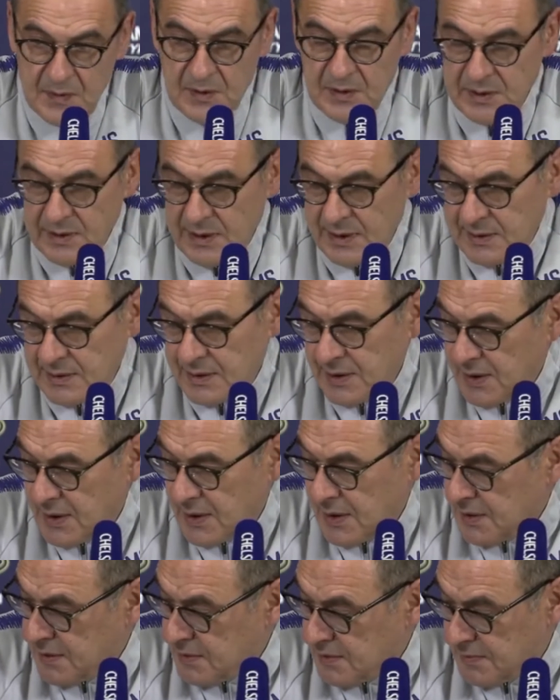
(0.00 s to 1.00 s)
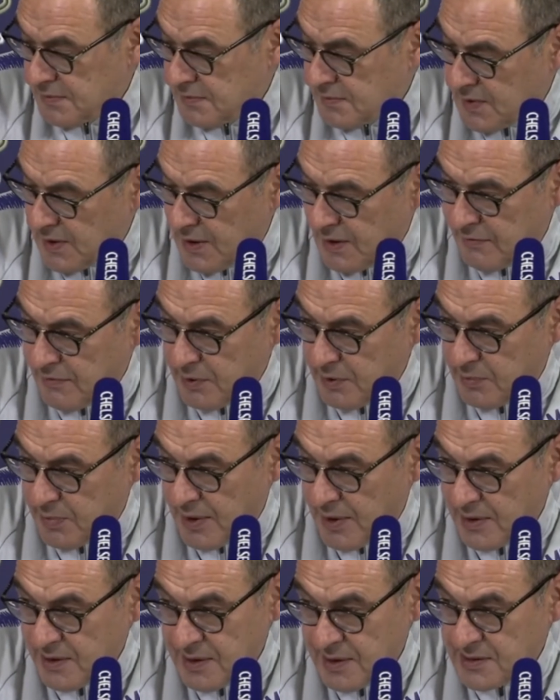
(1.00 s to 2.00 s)
that every
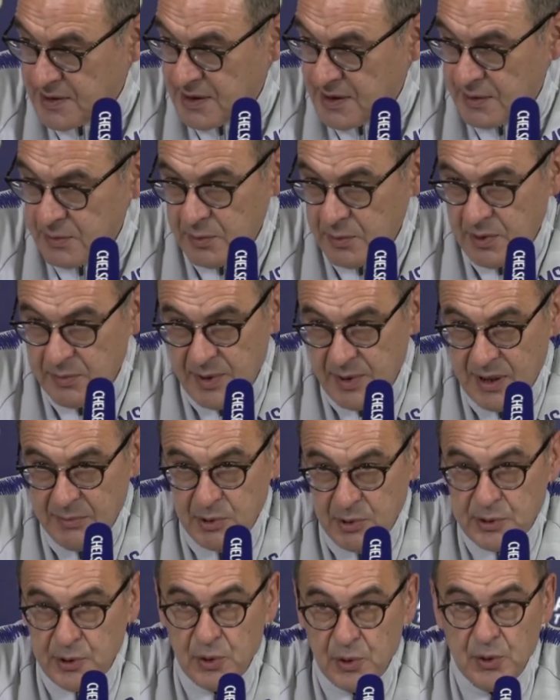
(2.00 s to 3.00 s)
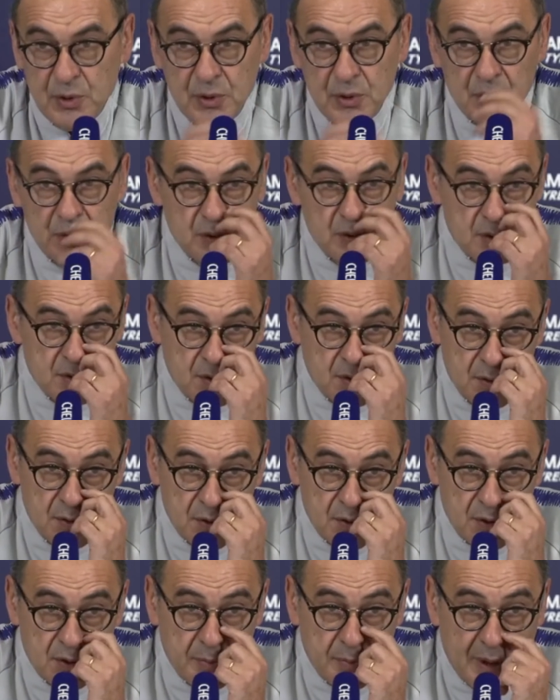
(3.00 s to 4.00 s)
player will be able
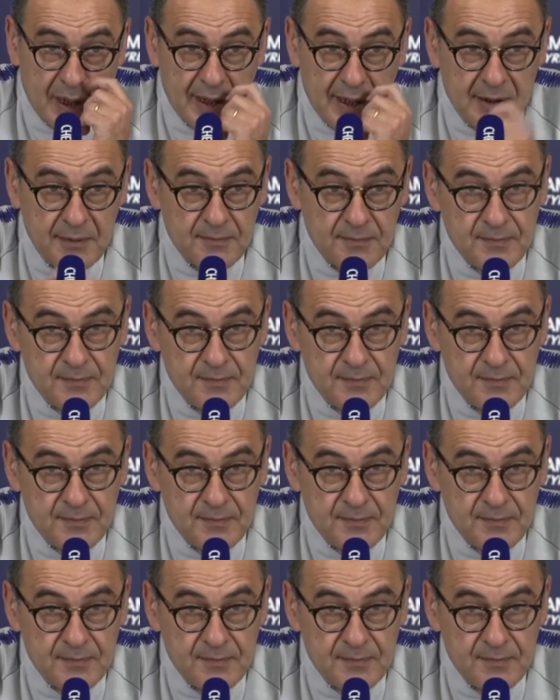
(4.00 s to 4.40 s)
to play.